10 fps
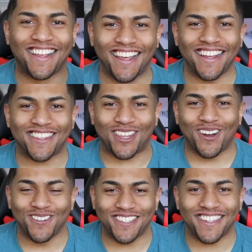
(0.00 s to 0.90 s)
get
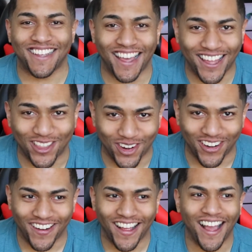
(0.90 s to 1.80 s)
those
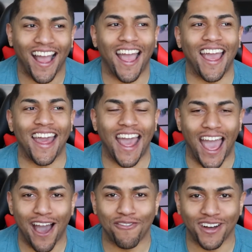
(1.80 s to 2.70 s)
together and
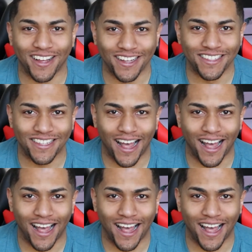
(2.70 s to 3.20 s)
have a good